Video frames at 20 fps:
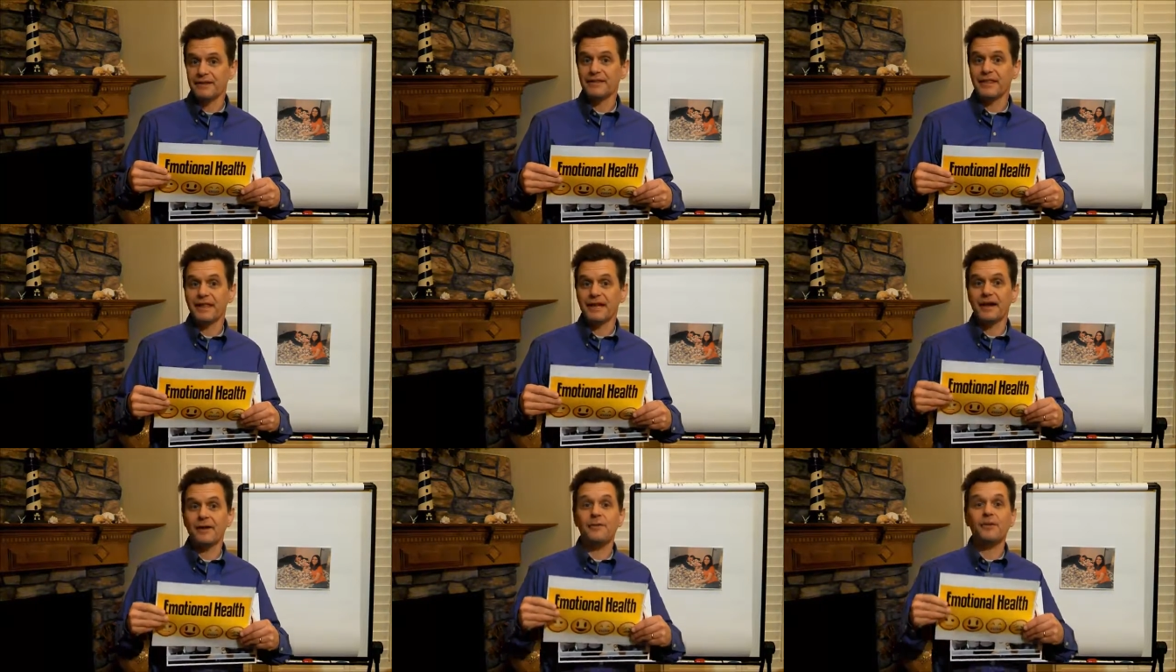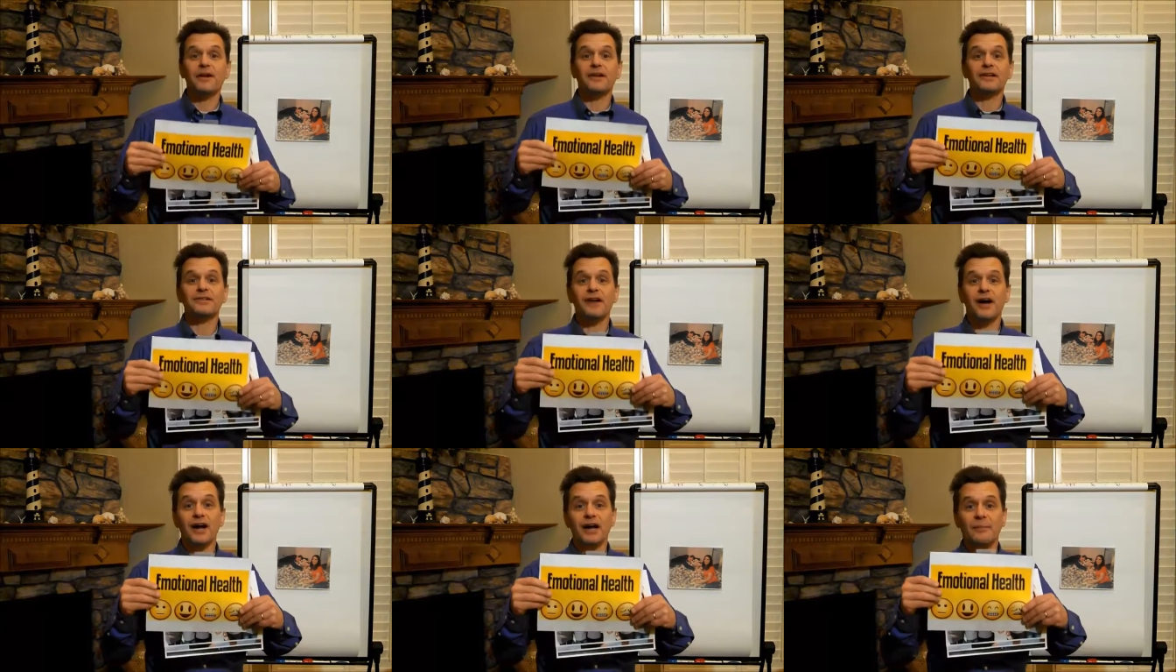then I
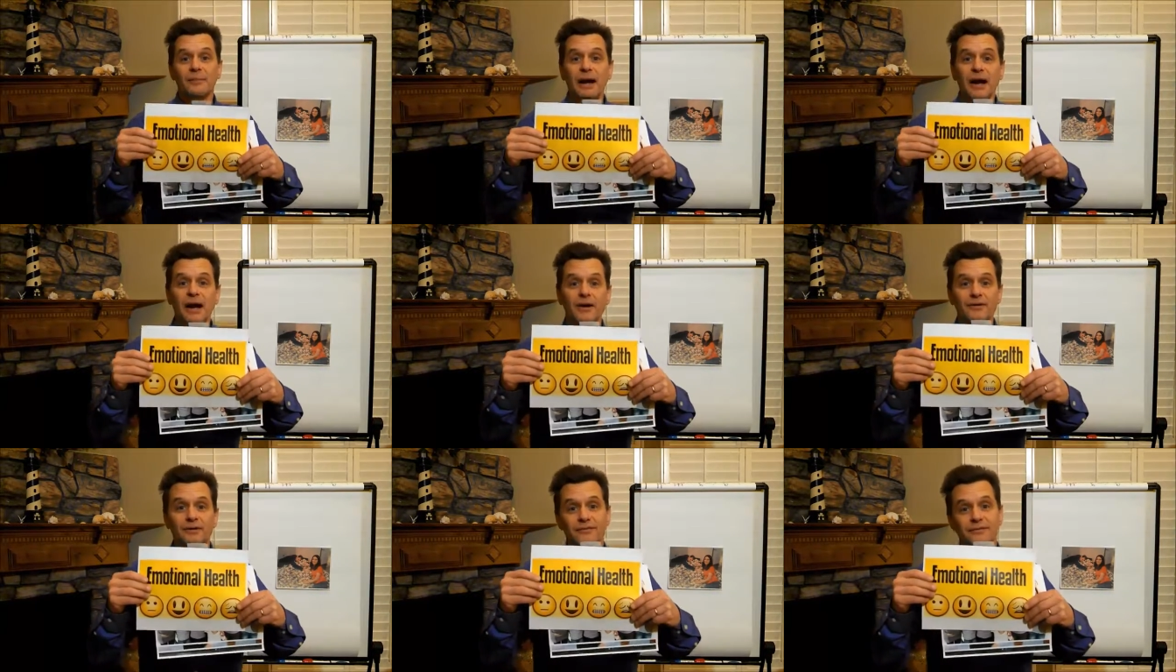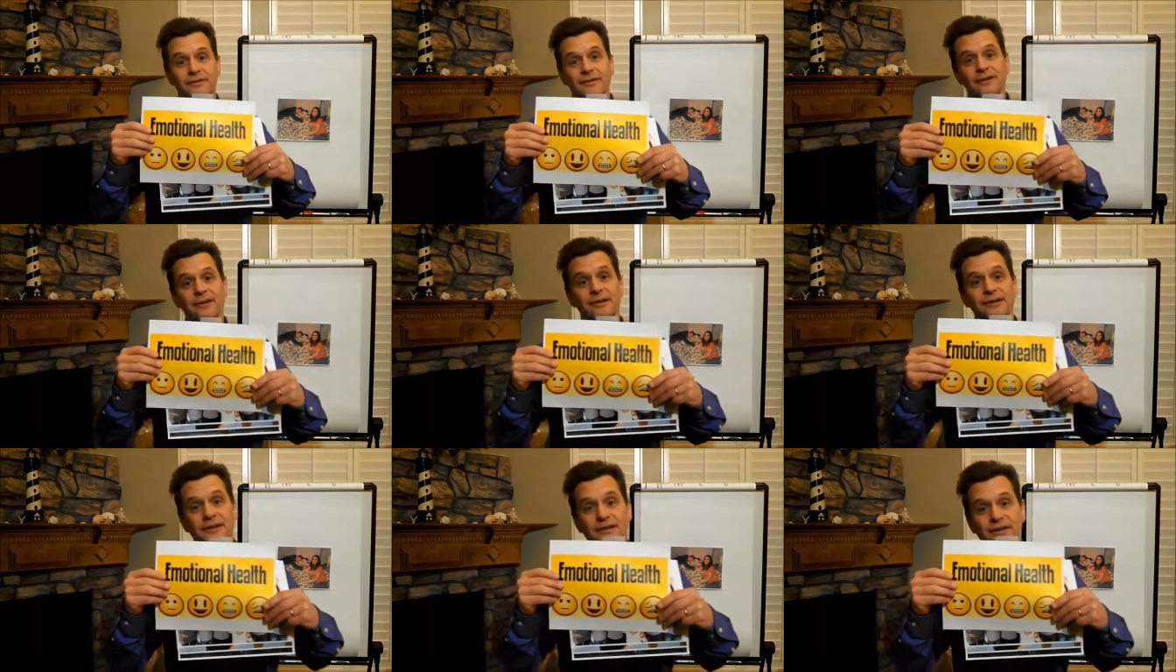want to talk about
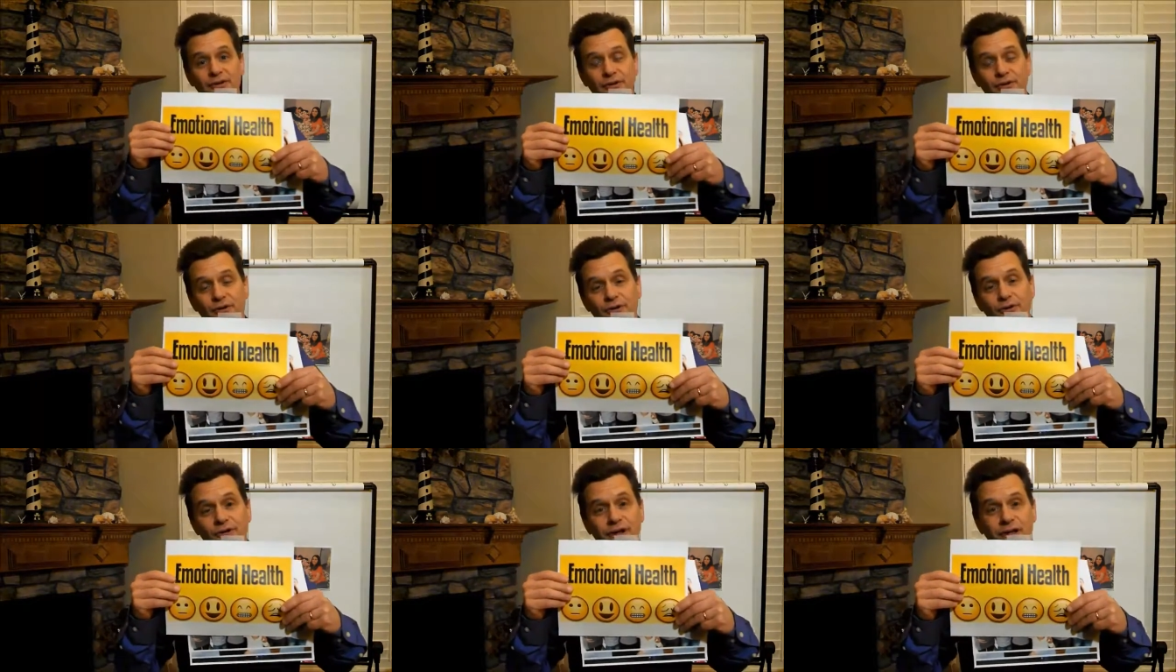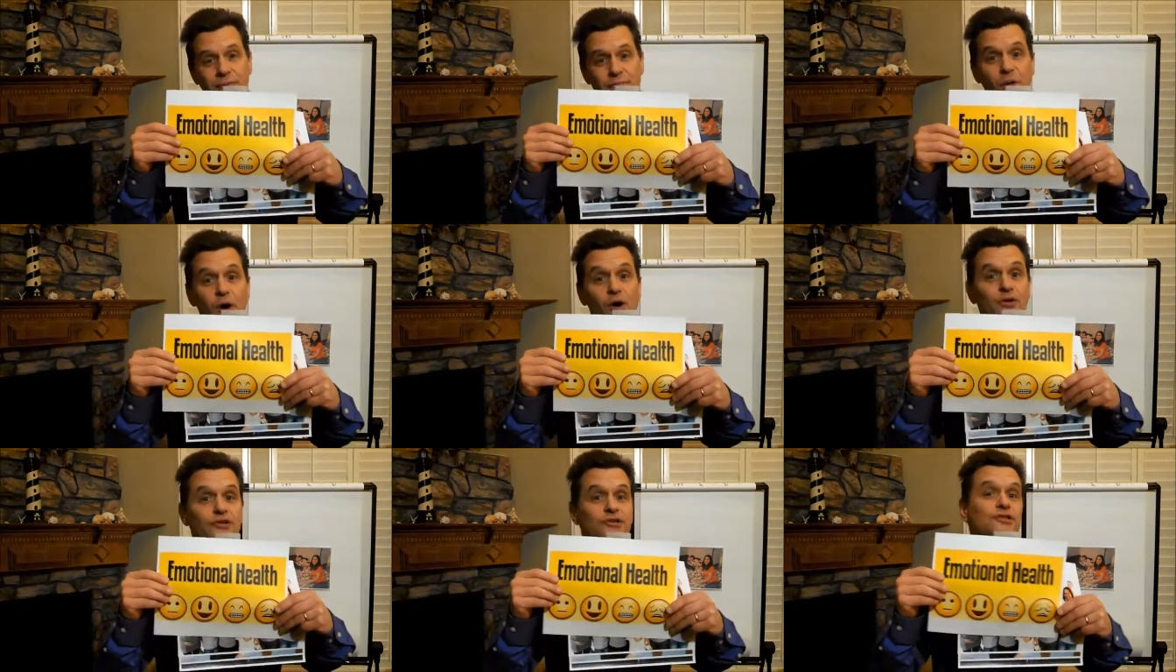your
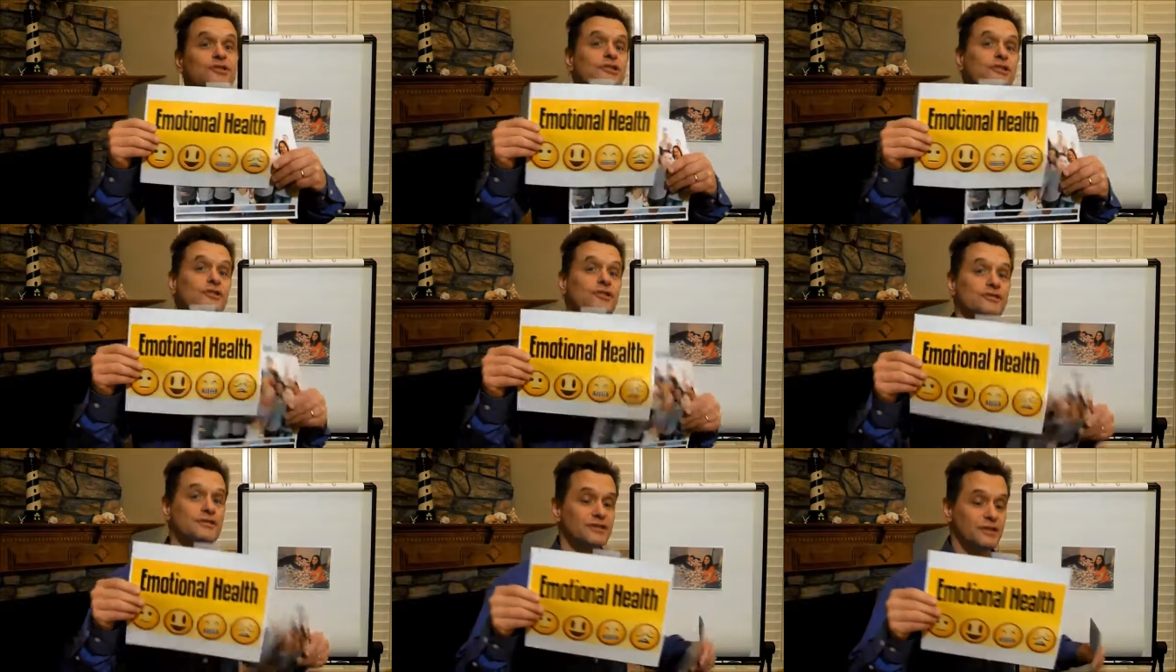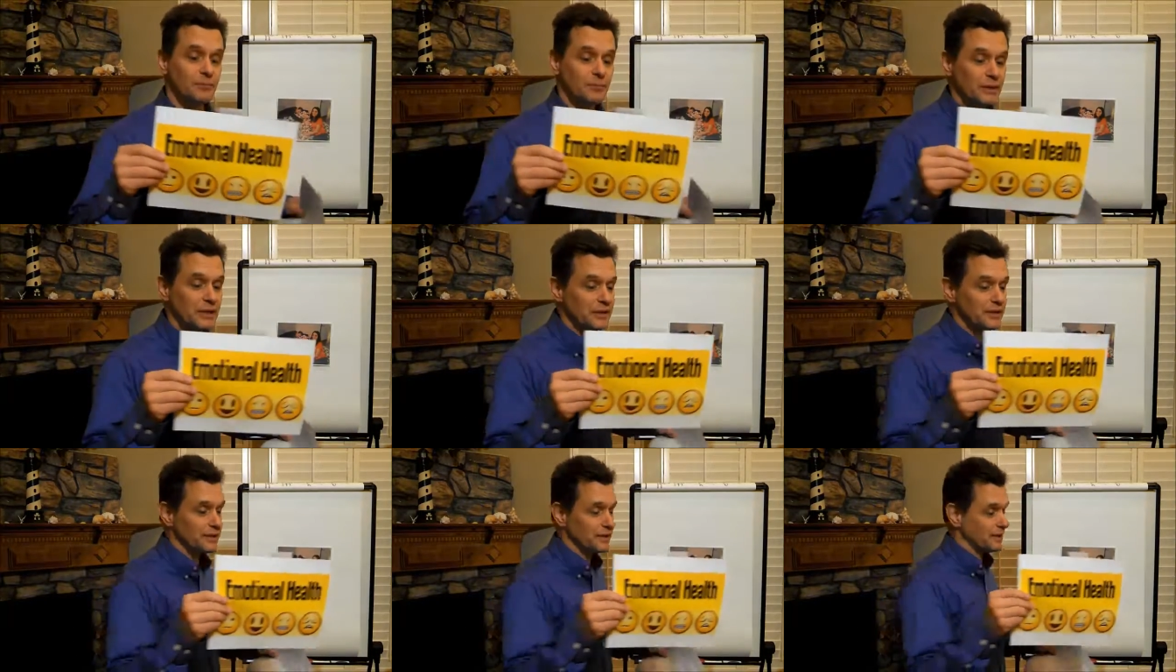emotional
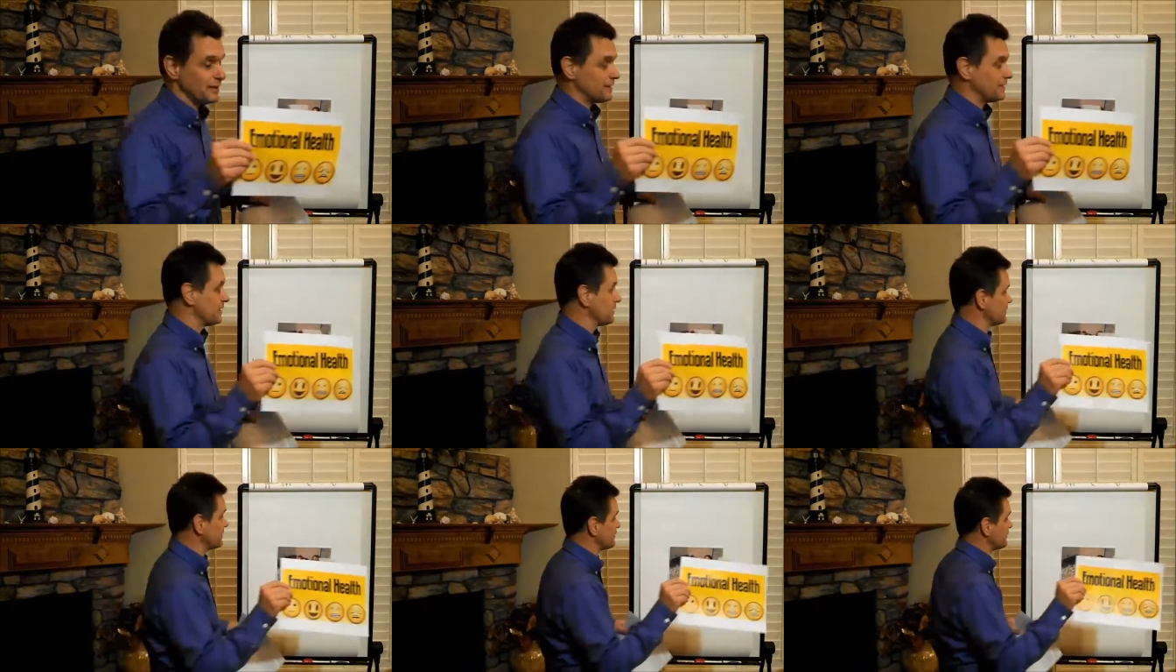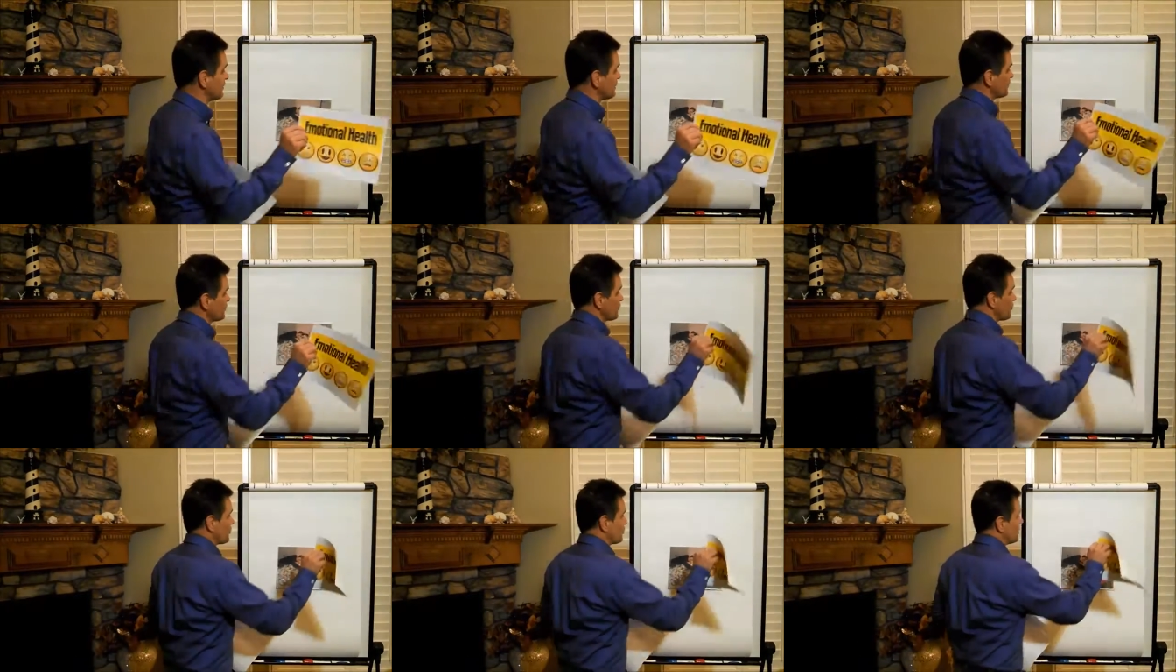stability,
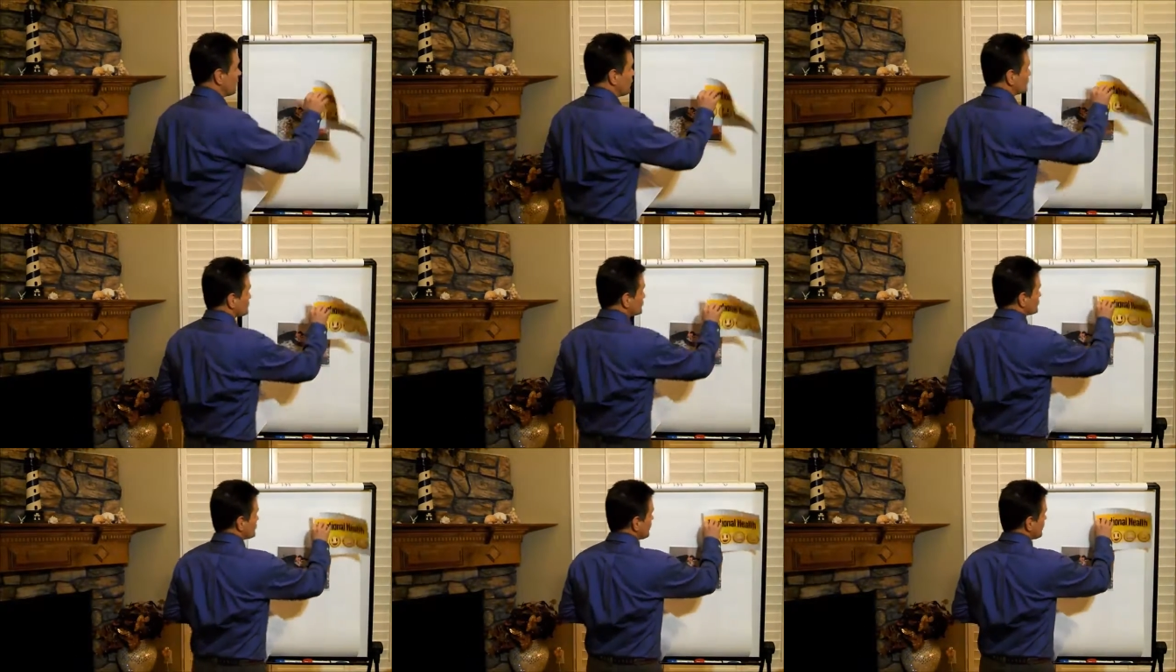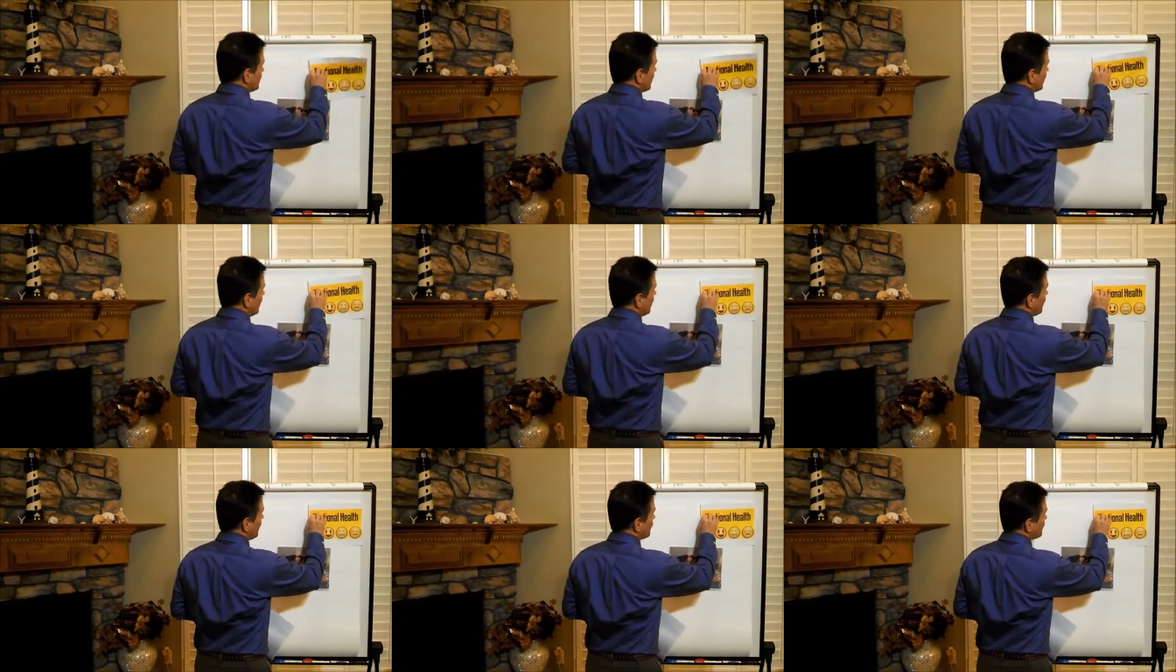your emotional
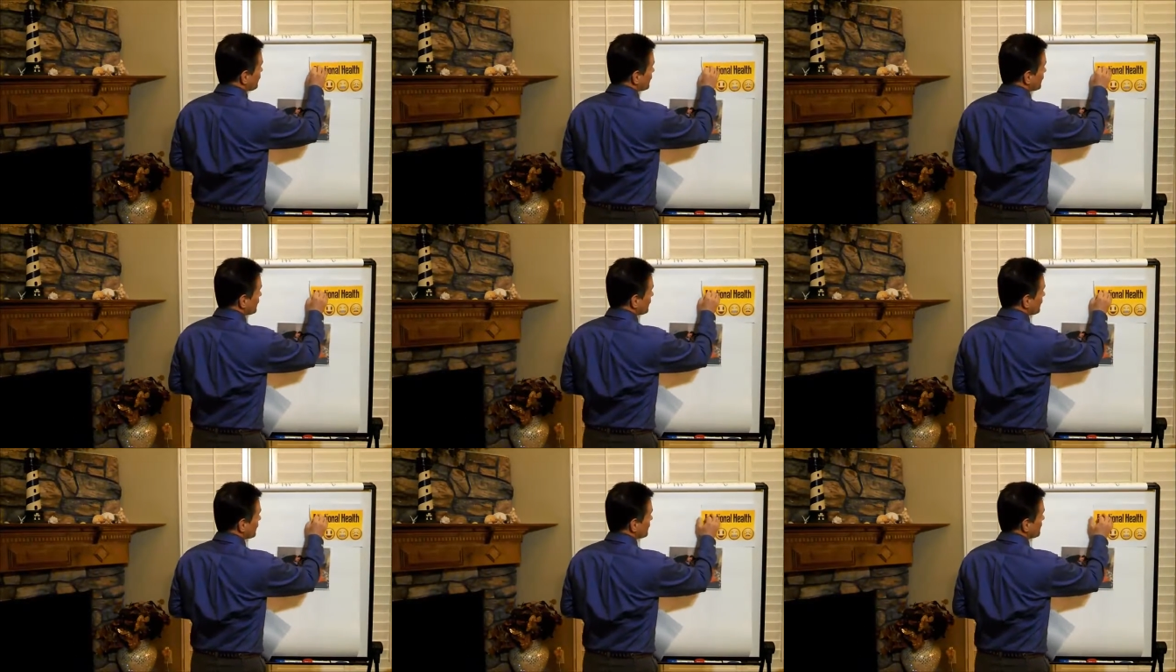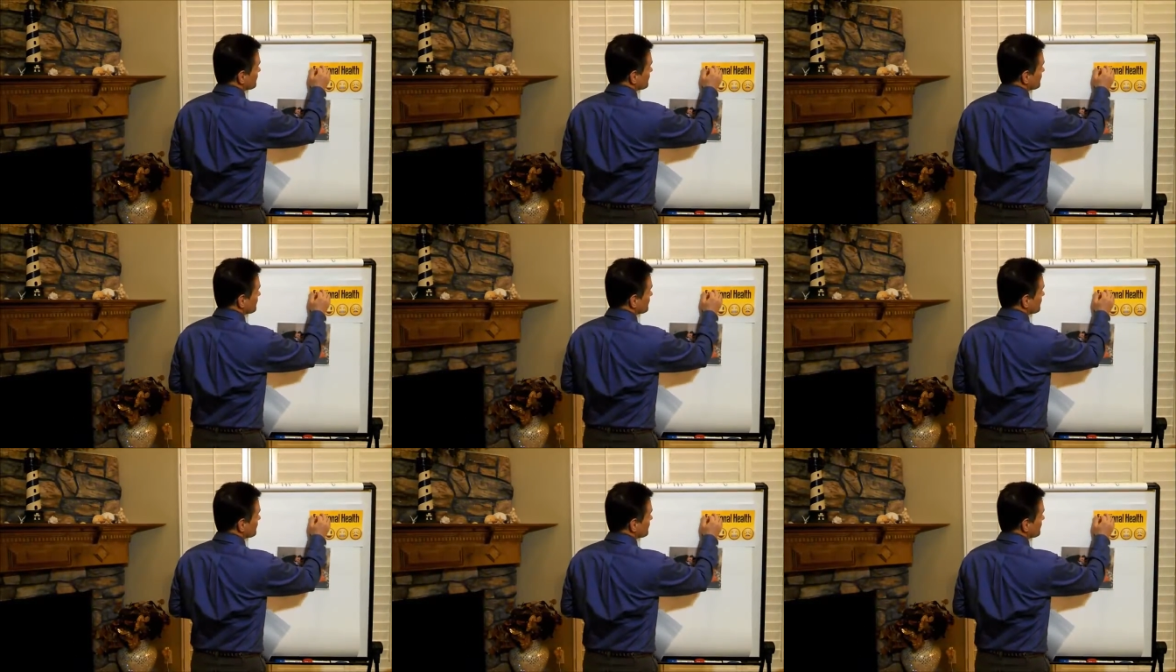health,